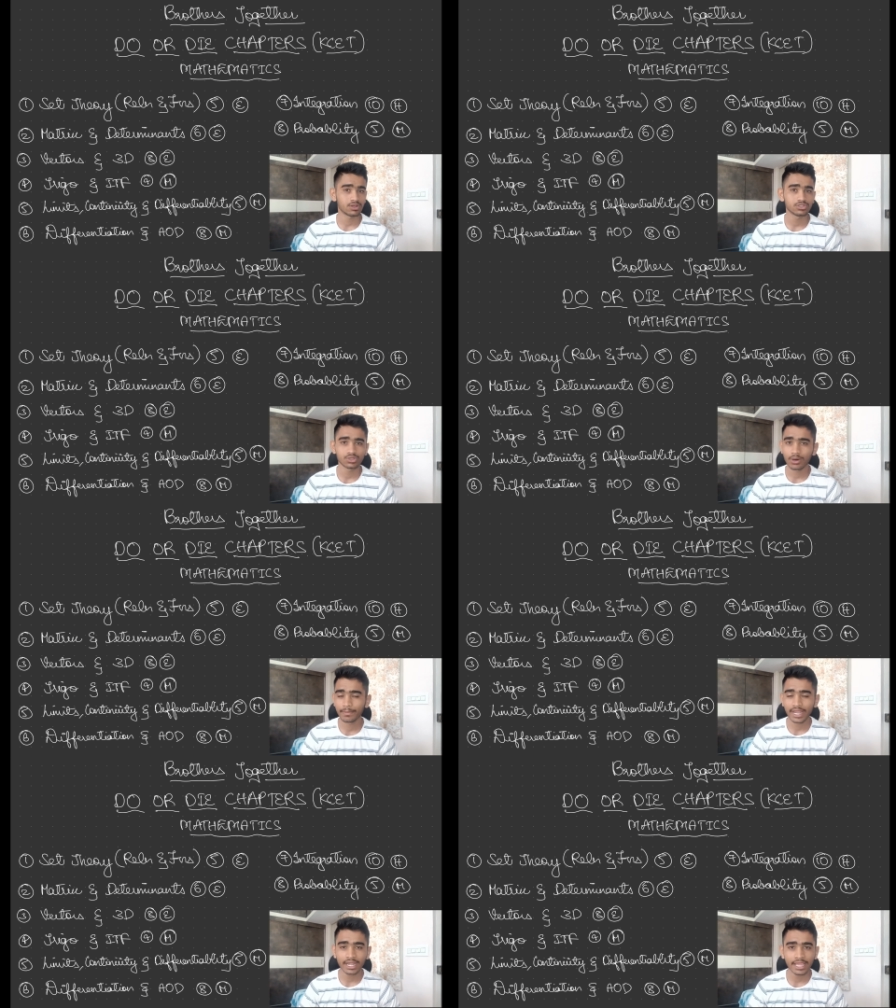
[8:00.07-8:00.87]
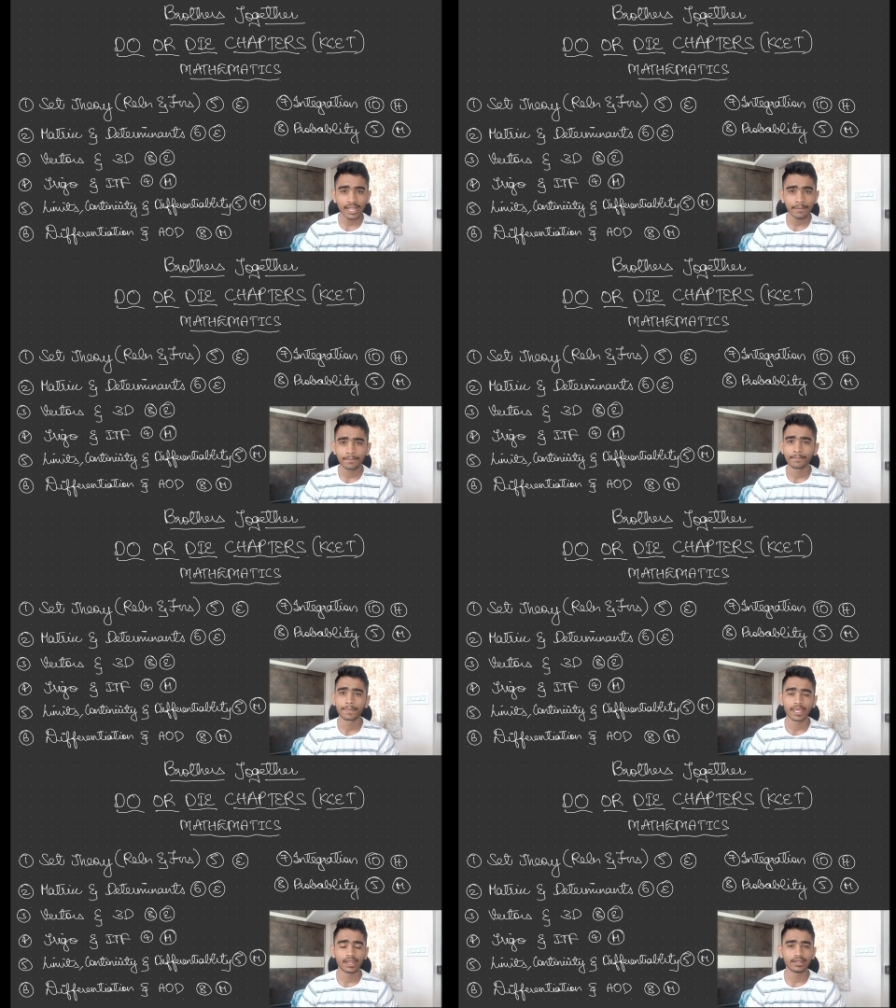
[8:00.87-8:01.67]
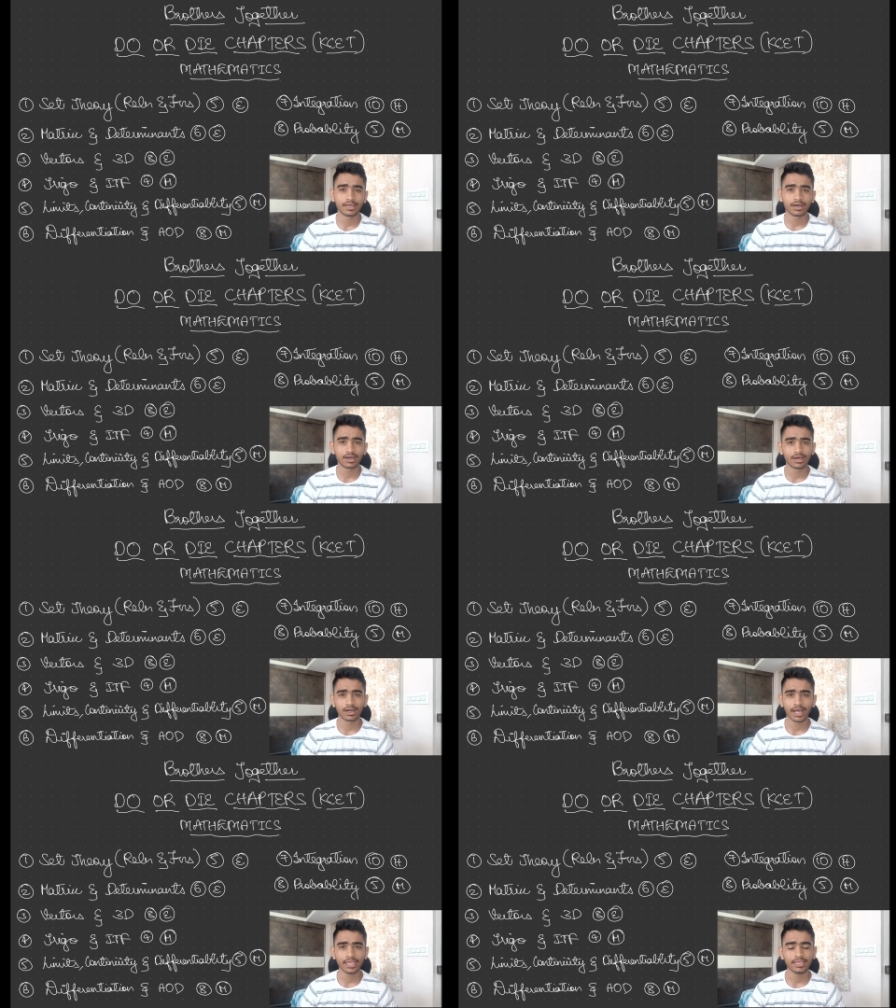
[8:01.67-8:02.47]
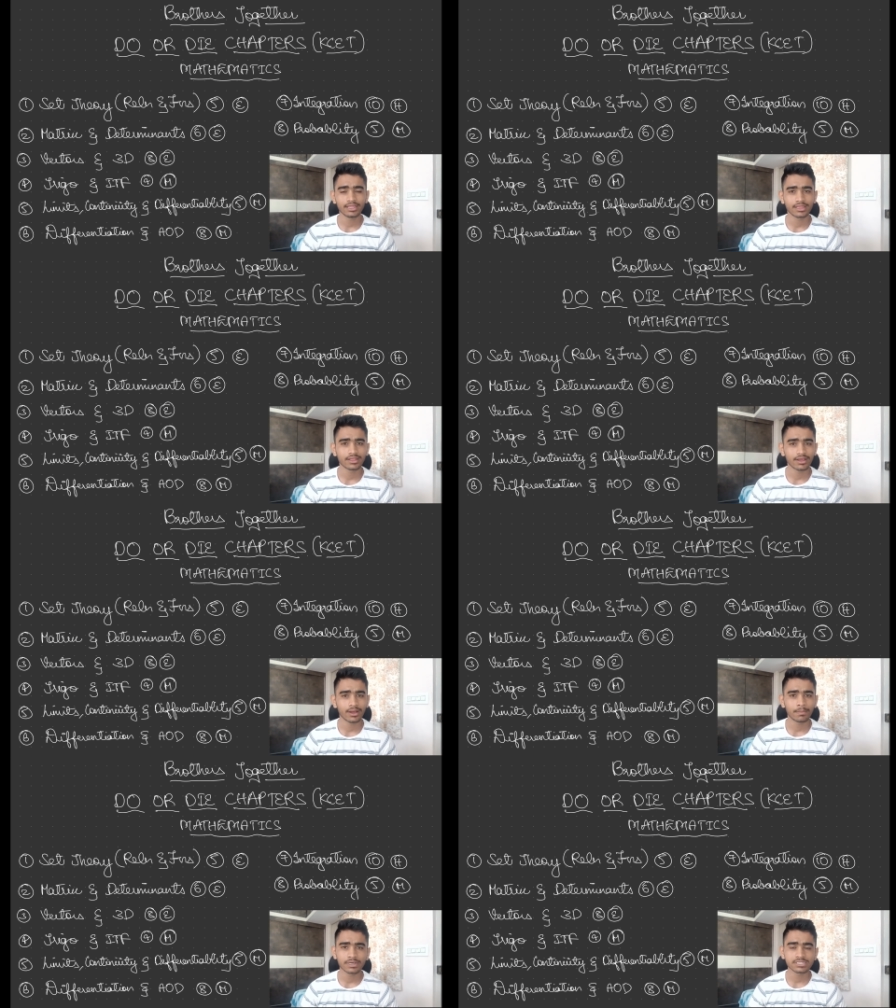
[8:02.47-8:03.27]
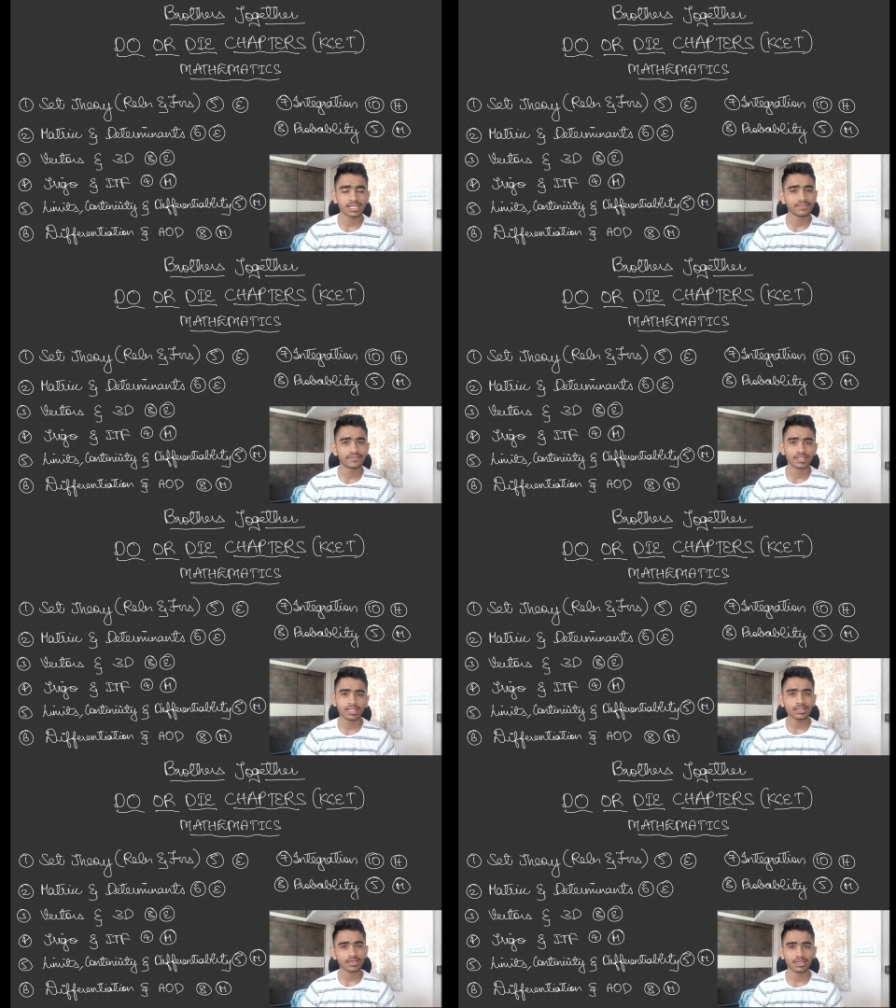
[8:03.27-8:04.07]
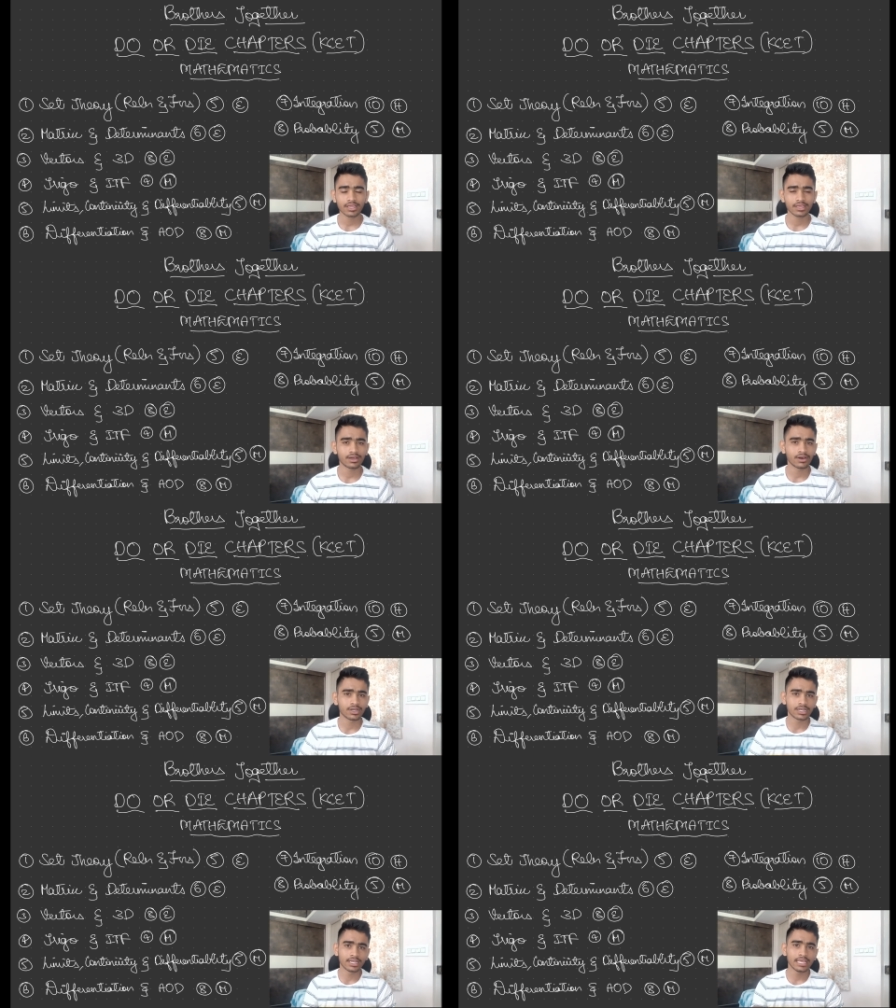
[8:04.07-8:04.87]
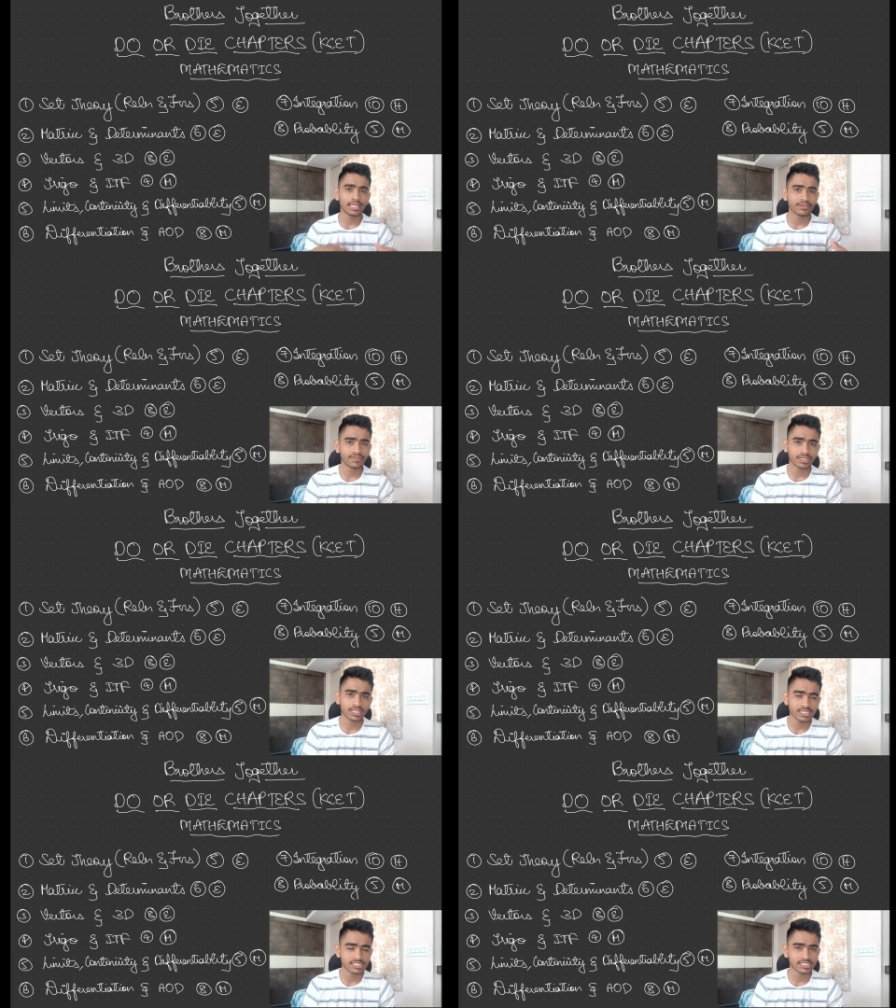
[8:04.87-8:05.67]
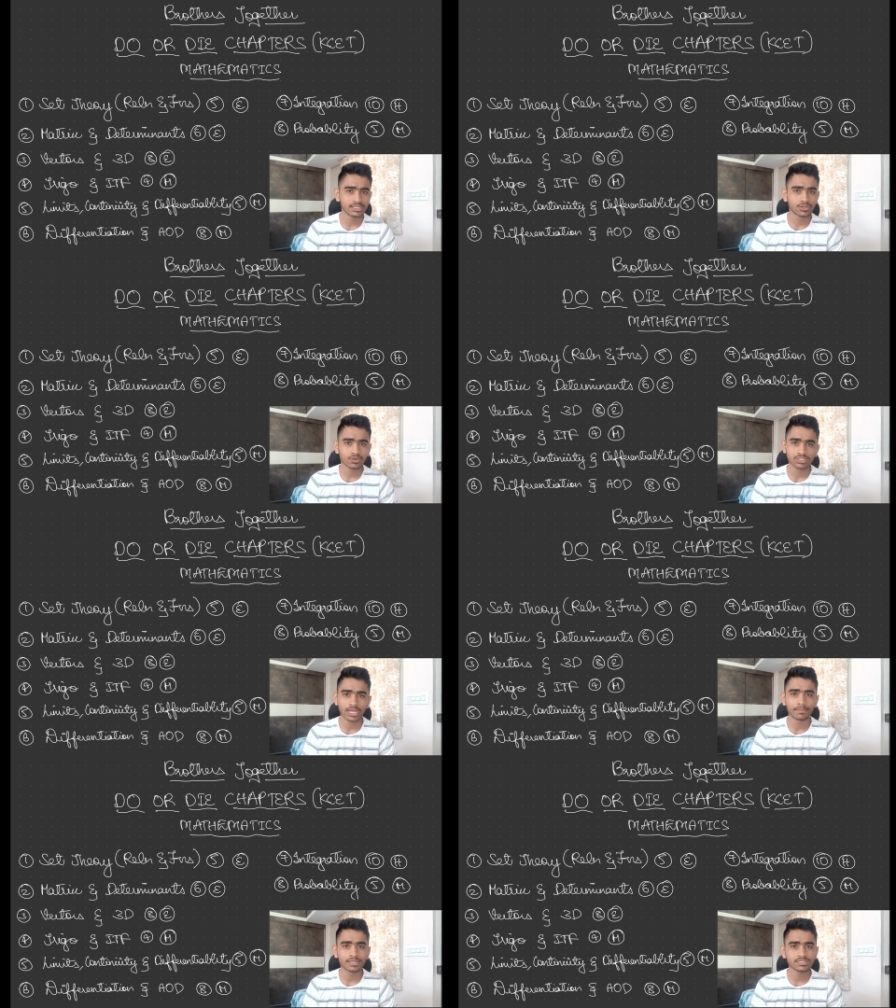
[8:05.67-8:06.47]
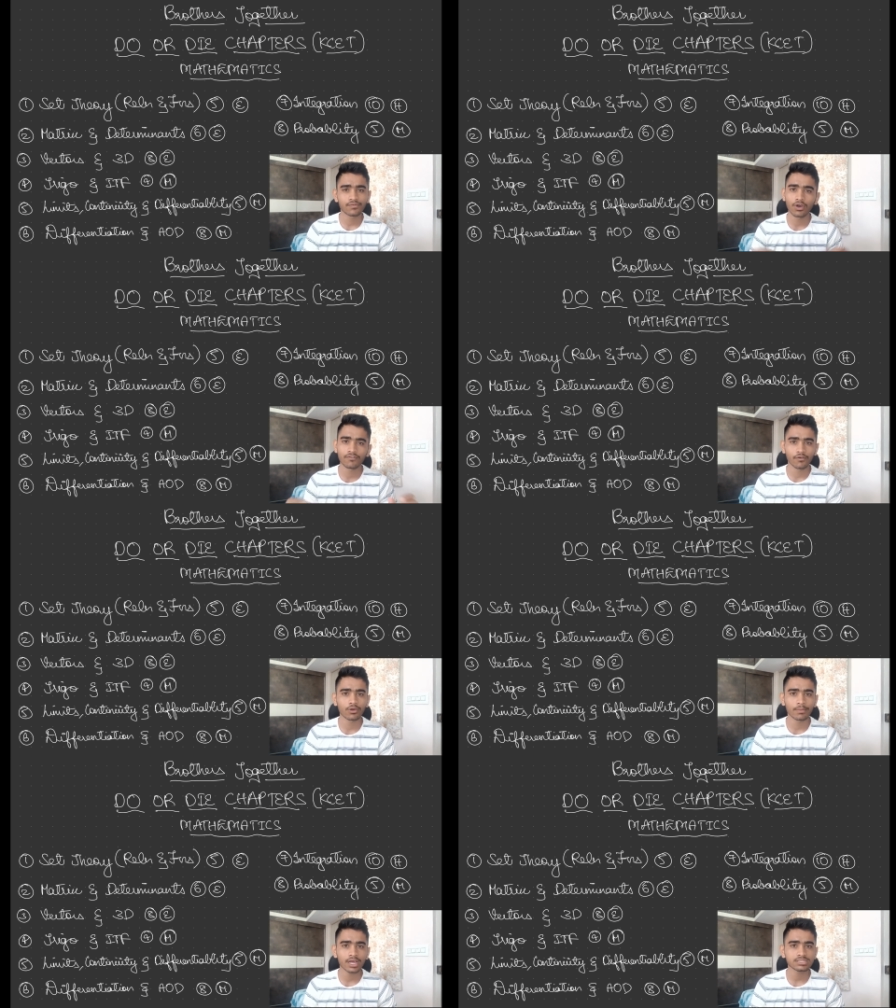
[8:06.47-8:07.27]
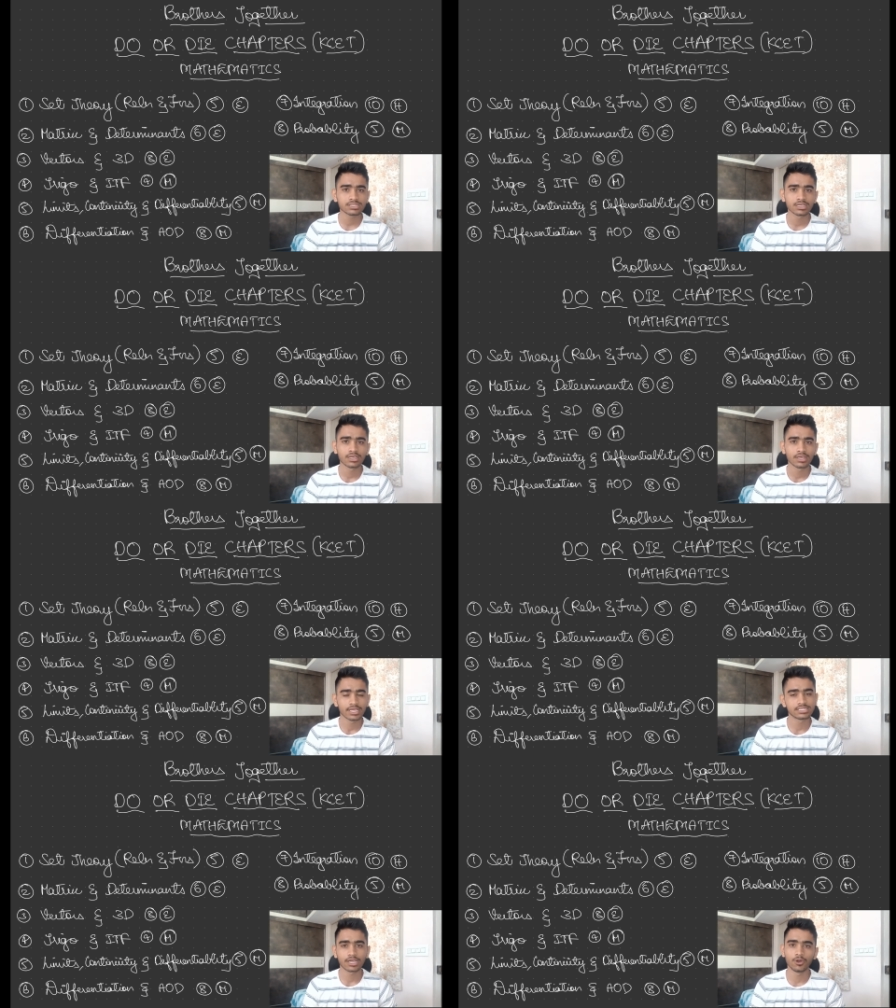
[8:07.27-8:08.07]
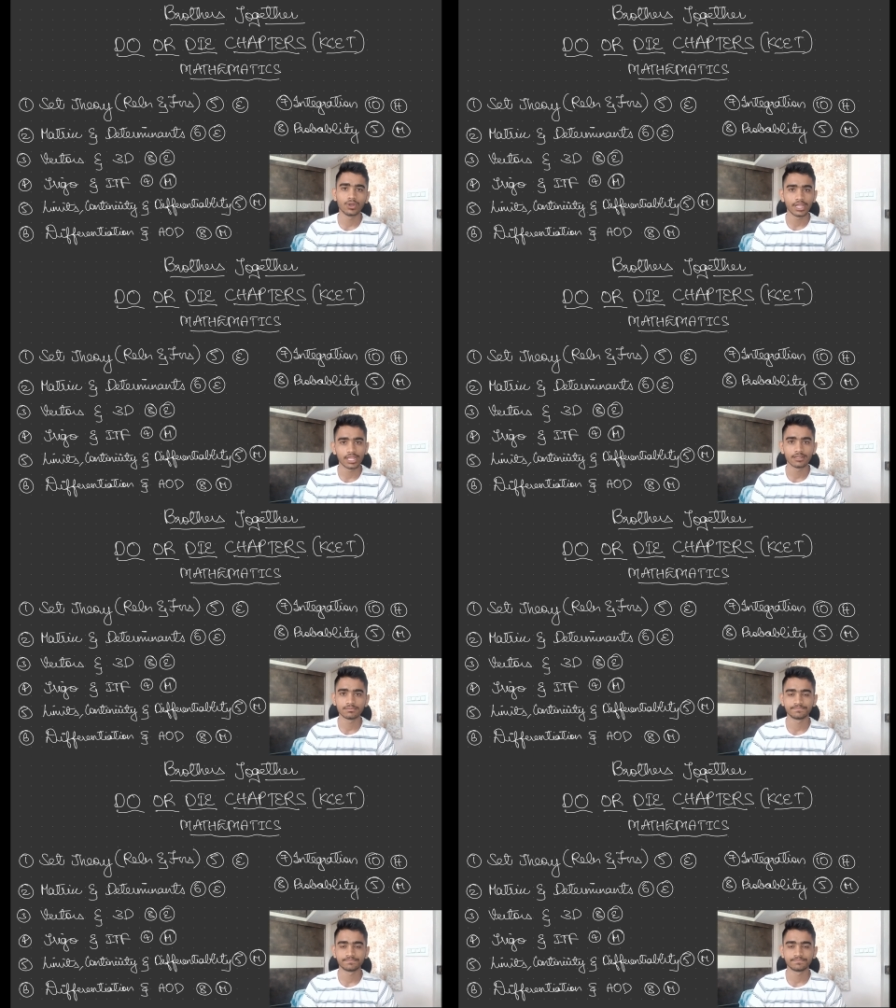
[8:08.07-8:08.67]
is also a big deal. And uh, I uh, personally feel that uh, dealing with these two chapters for 4 marks is a good deal.